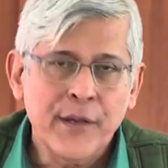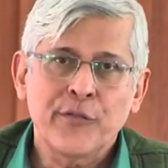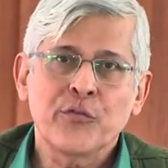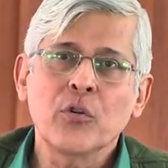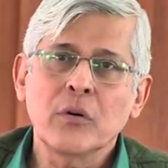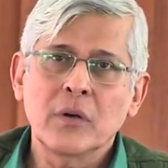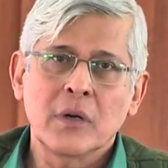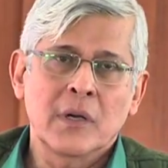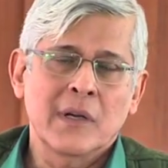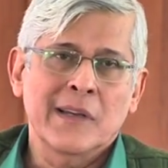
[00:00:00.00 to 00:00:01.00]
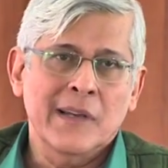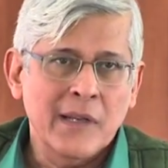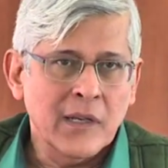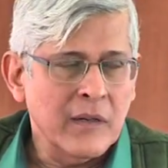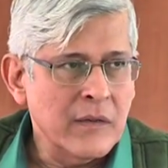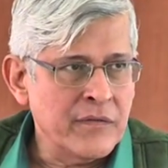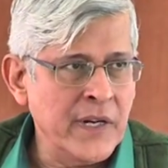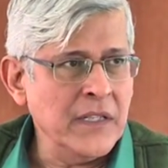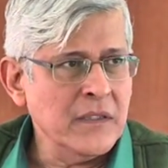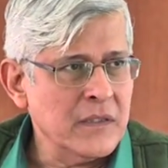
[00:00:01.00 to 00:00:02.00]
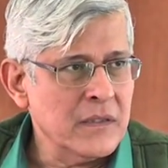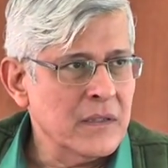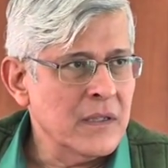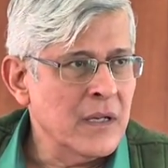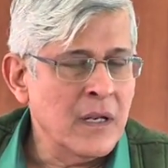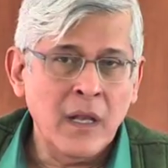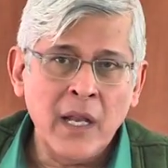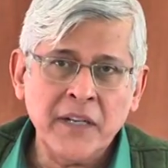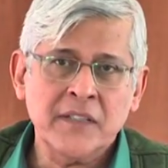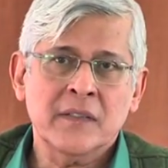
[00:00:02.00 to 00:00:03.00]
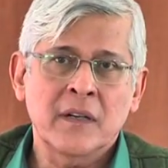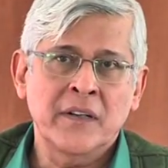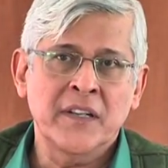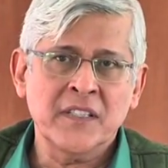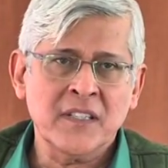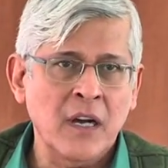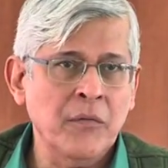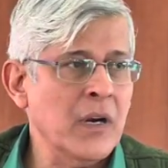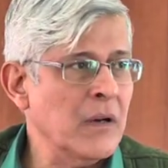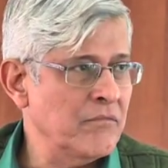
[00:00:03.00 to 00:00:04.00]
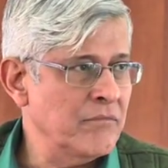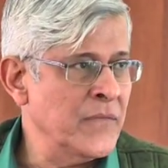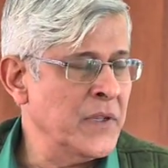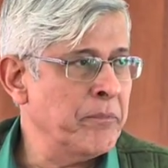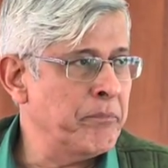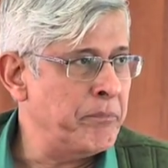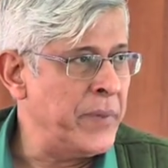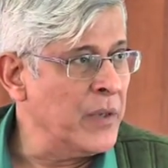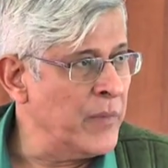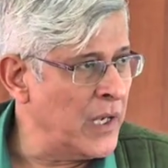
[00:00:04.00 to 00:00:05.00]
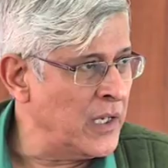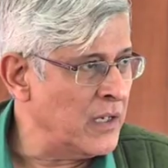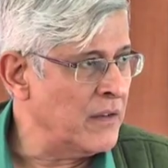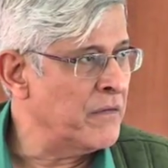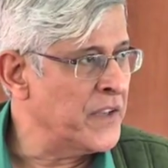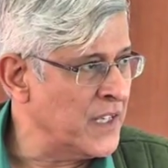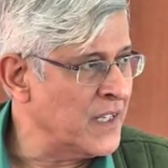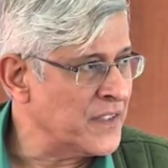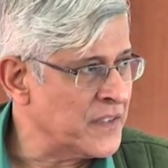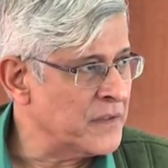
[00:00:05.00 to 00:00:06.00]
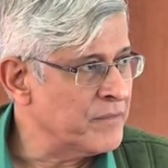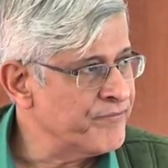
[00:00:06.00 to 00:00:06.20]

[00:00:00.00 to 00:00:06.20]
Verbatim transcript: So, friends, let's discover the Pygmalion within us.